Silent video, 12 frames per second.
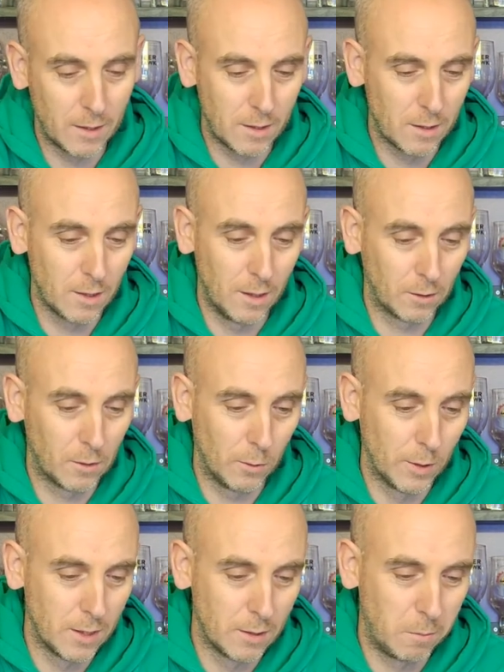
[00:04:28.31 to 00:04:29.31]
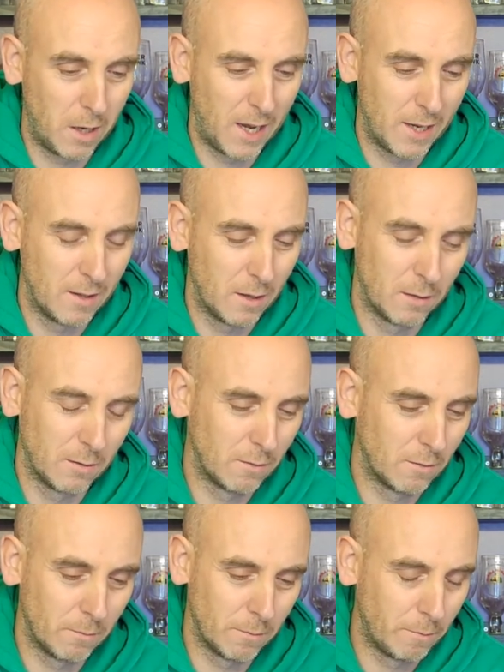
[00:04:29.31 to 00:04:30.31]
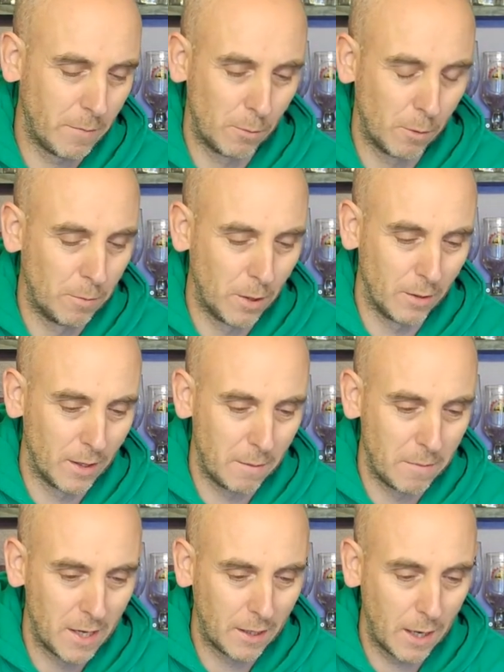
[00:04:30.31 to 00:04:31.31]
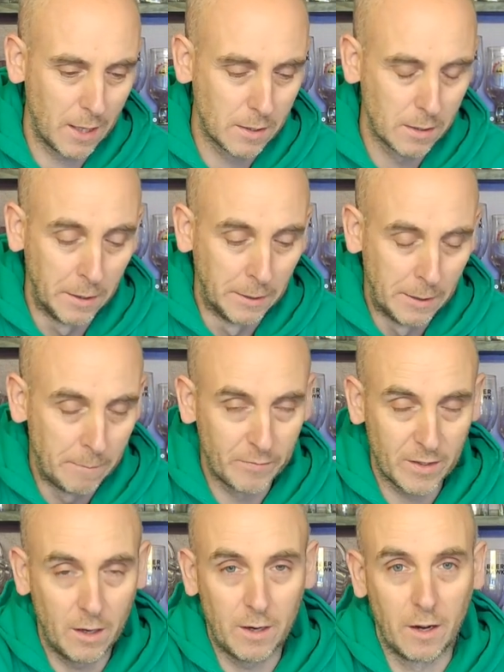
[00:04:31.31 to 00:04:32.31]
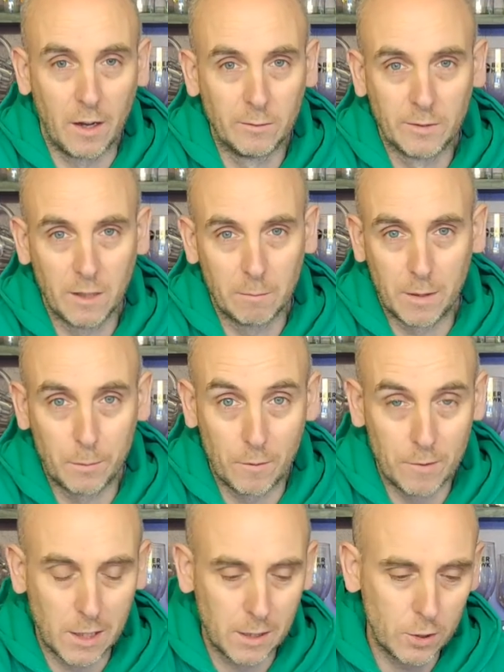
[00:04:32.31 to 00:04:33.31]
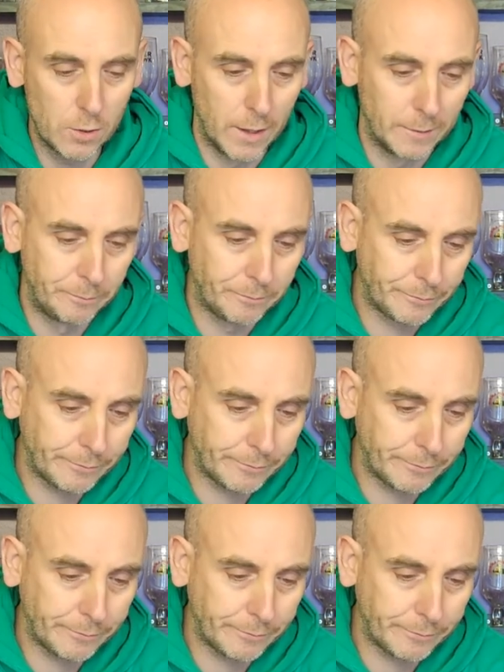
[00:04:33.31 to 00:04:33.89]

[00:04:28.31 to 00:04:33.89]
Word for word: Insert coin to play that people put on their beer cans. I don't know. Some people obviously enjoy it.